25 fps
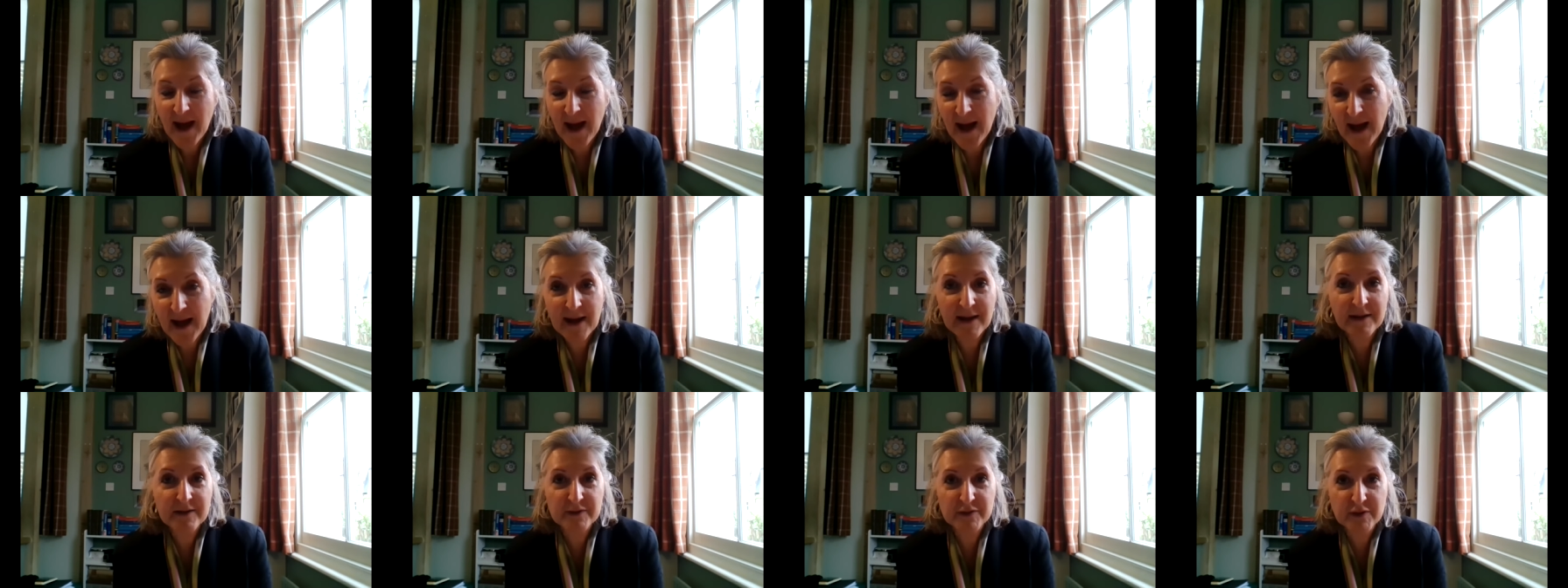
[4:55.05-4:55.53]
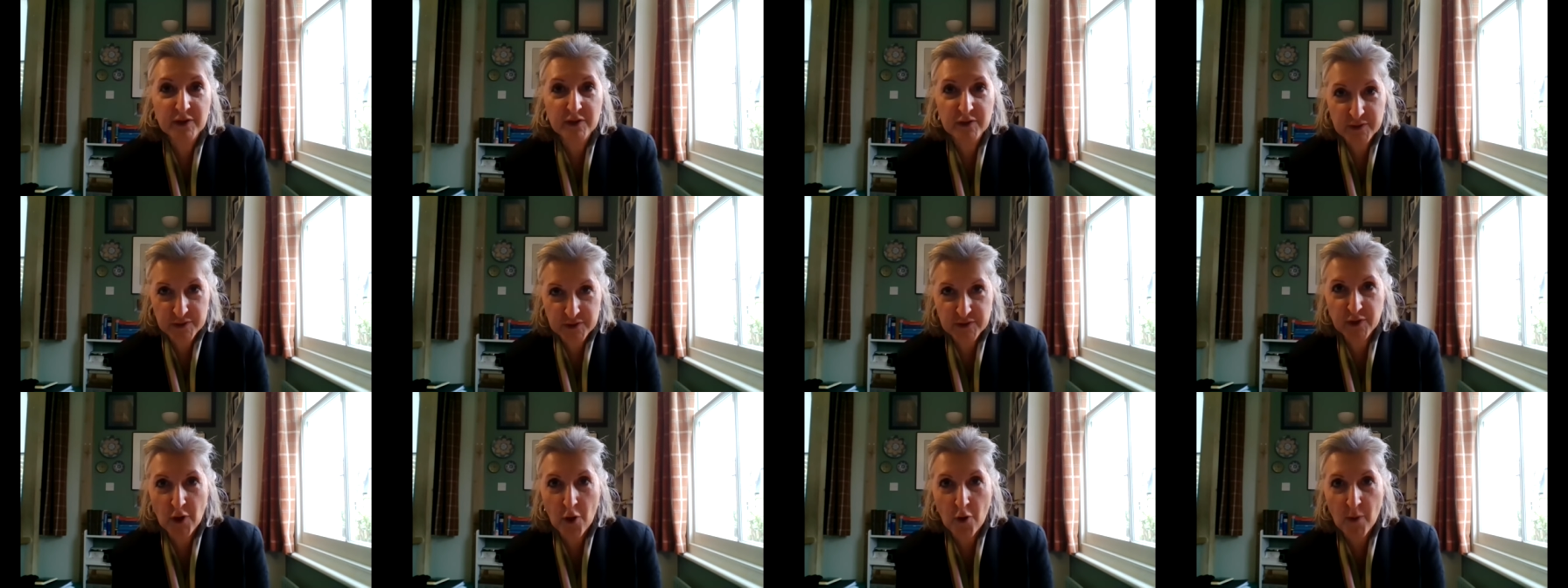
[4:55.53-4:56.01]
at
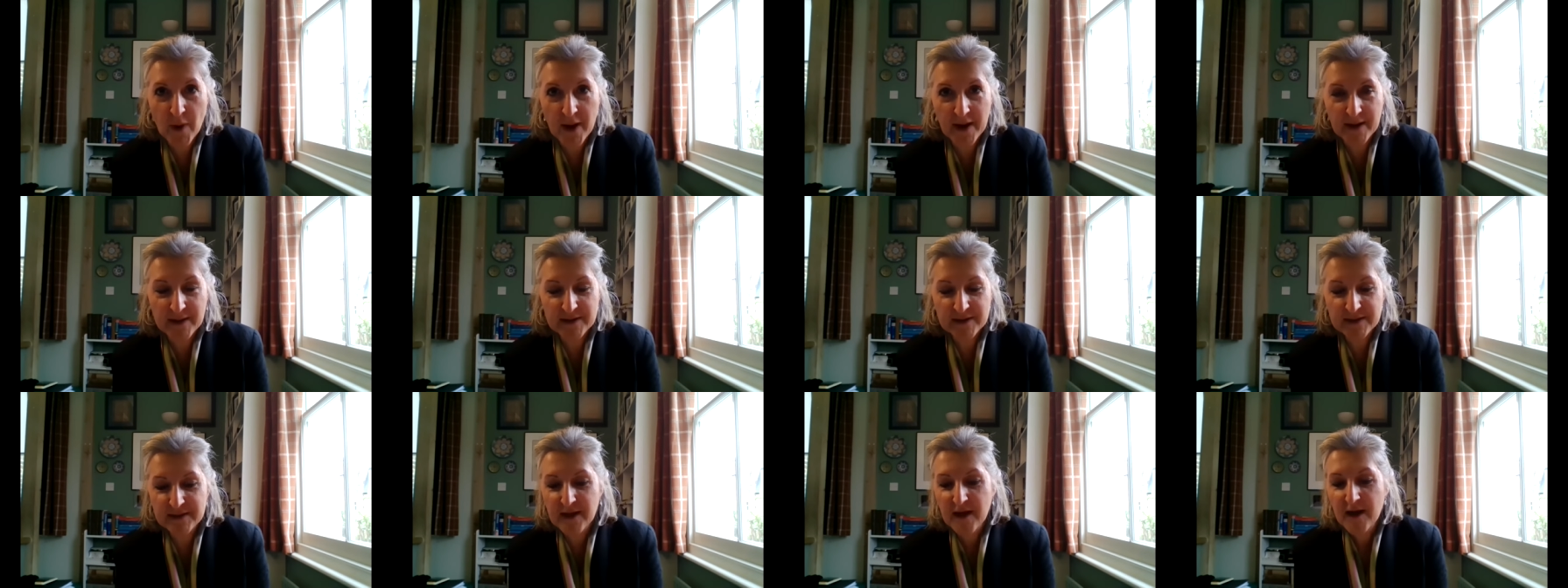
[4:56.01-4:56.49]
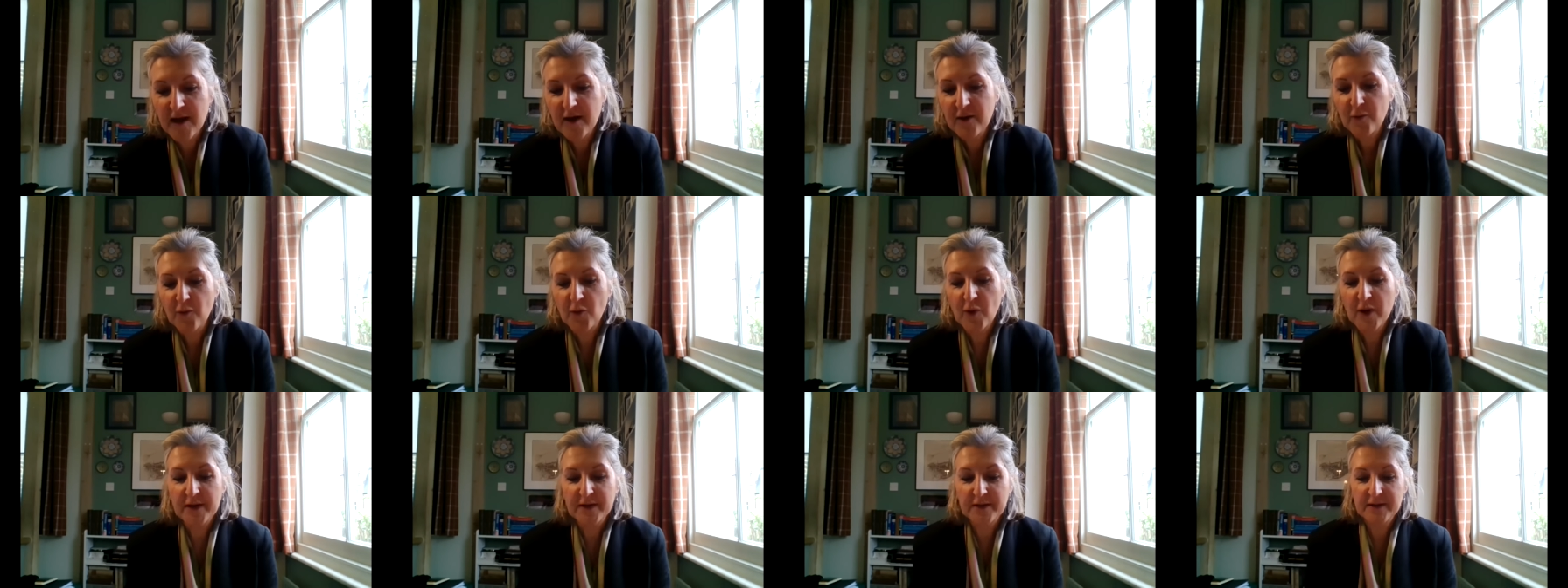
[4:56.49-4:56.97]
SOAS
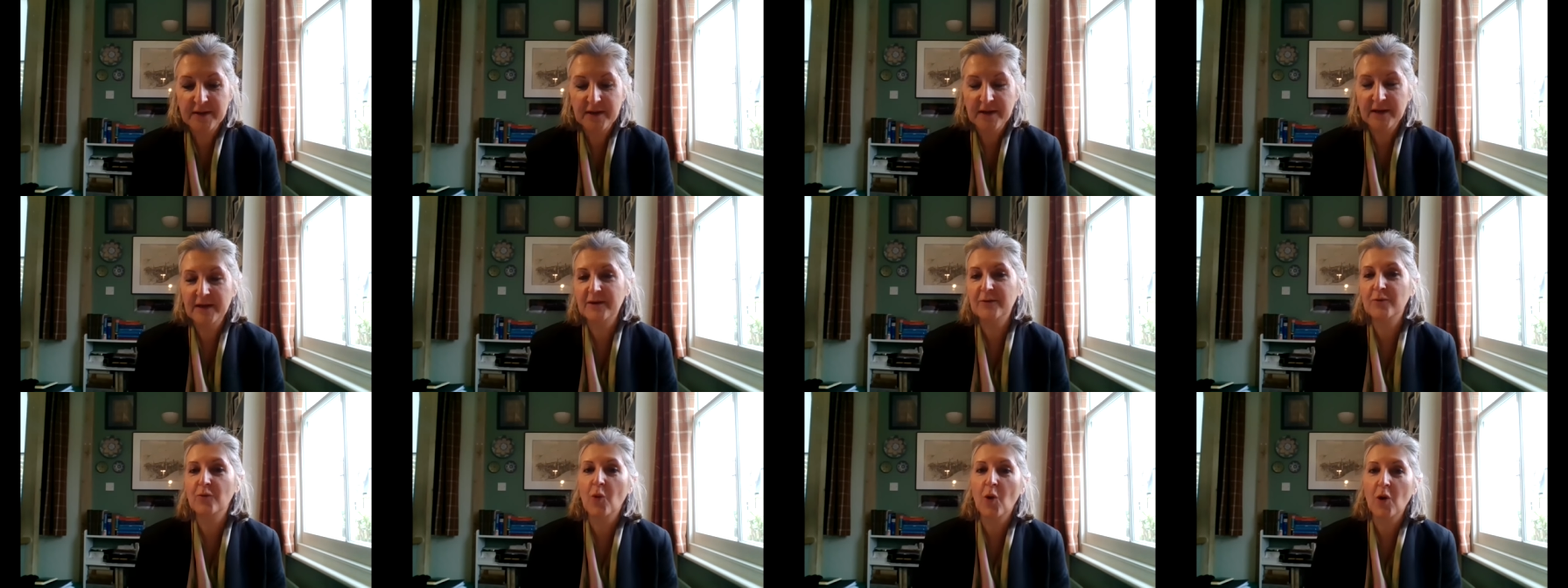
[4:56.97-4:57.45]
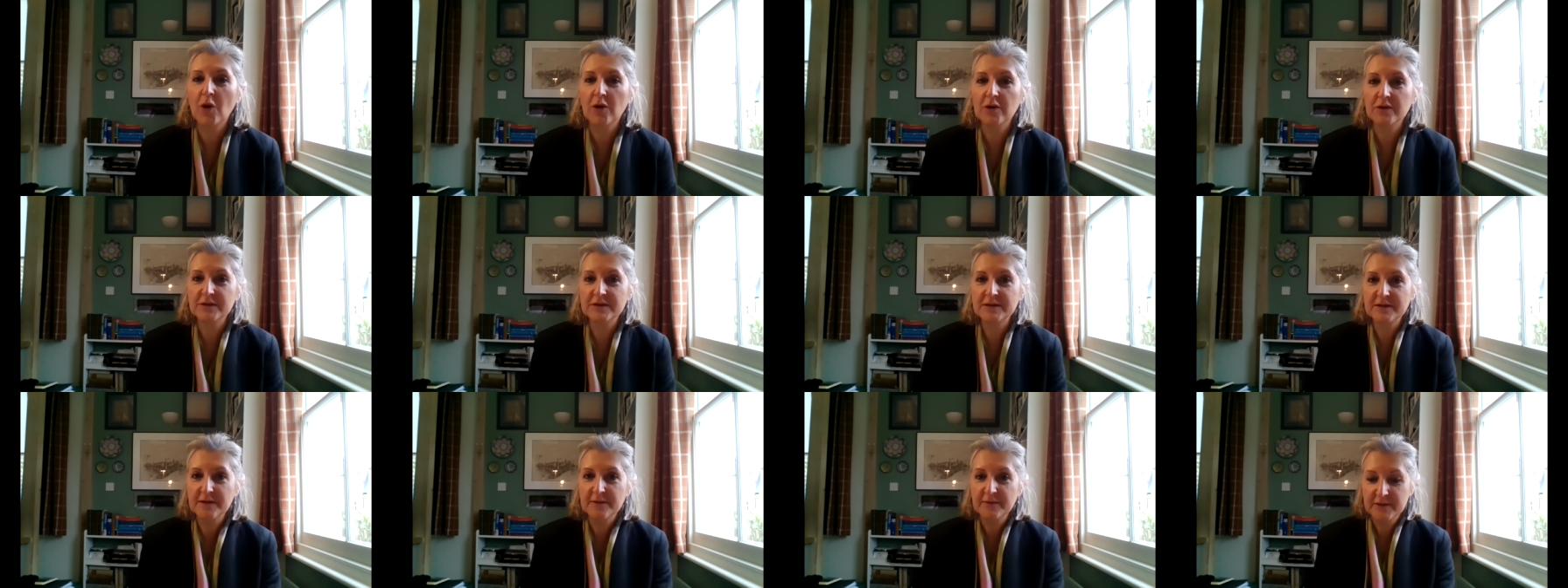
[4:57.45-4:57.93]
when he
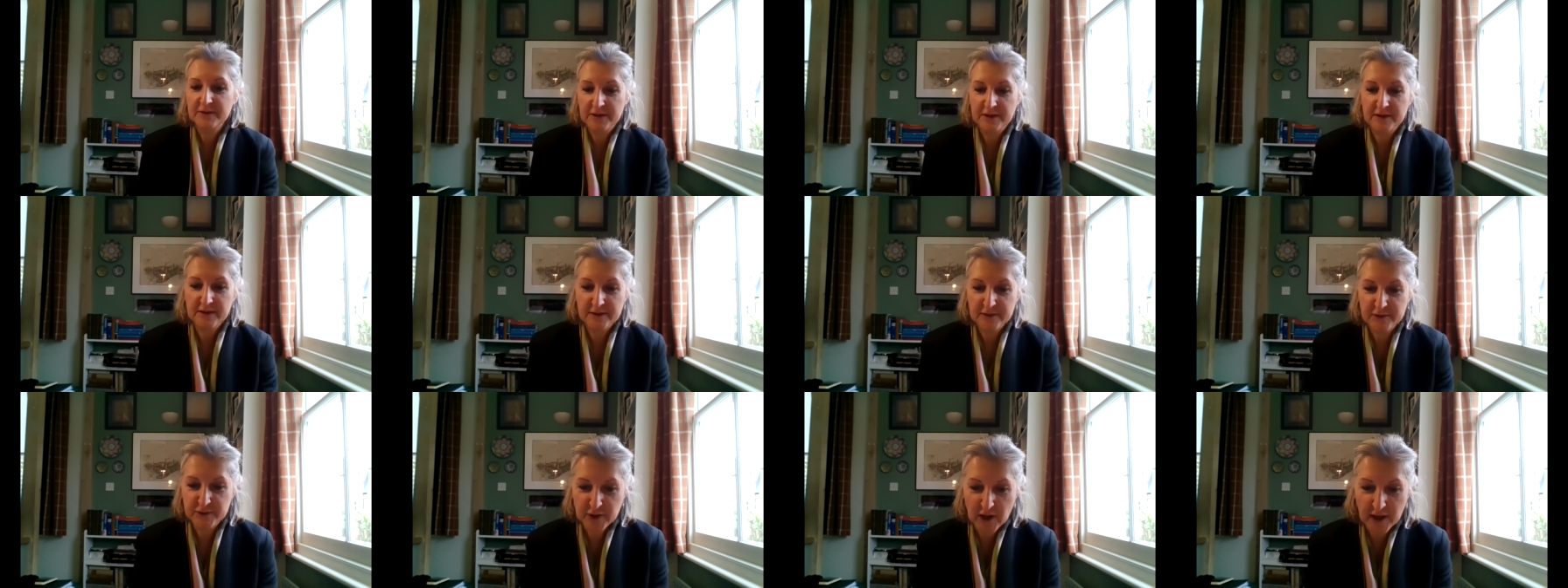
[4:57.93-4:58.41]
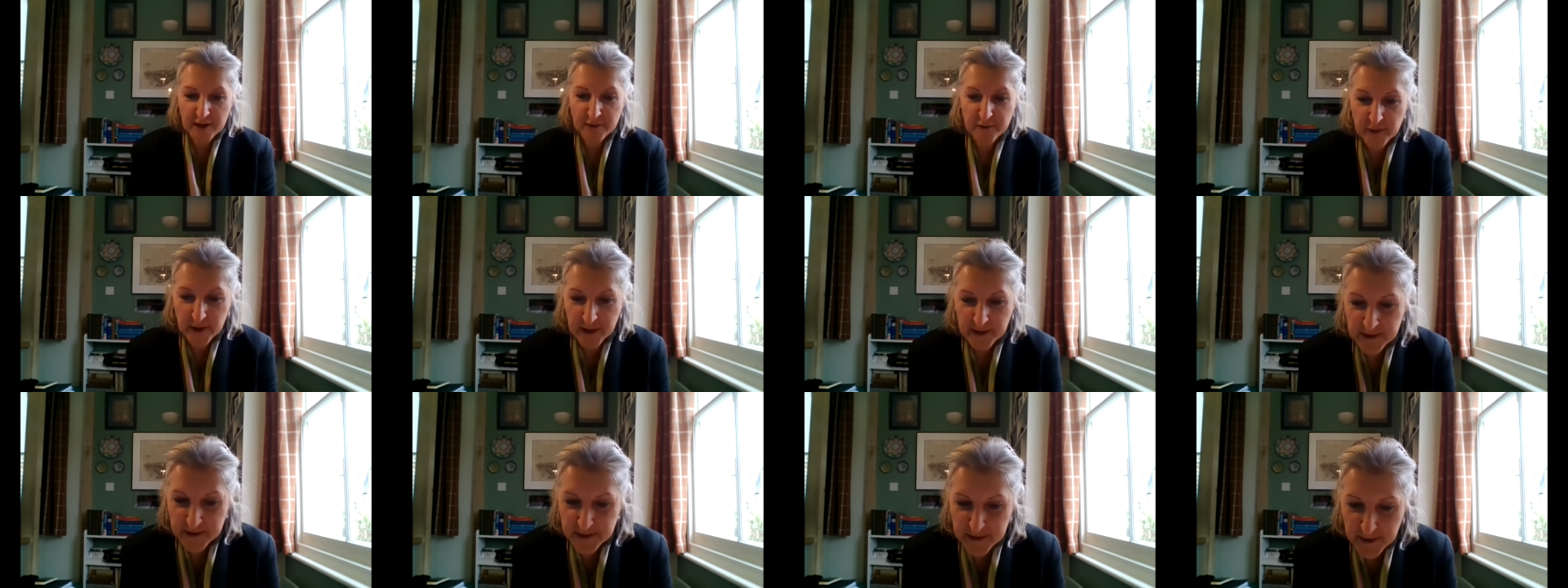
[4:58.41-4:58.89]
was the
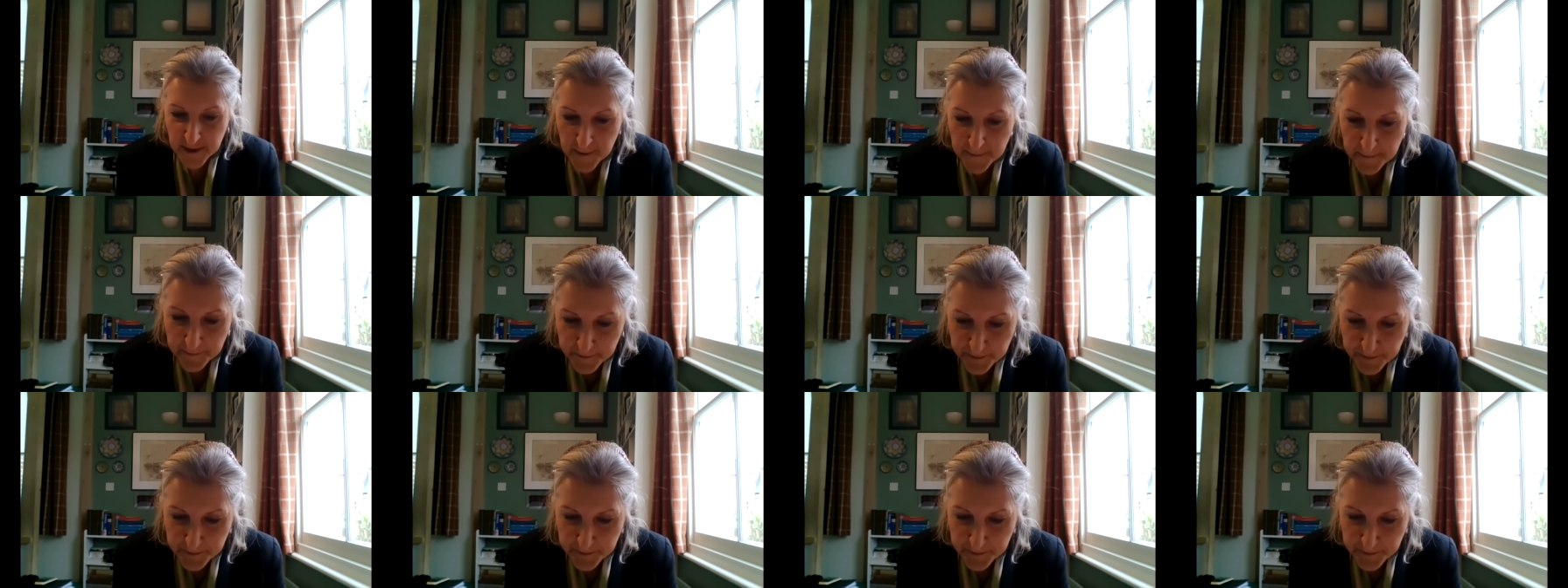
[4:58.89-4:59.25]
director.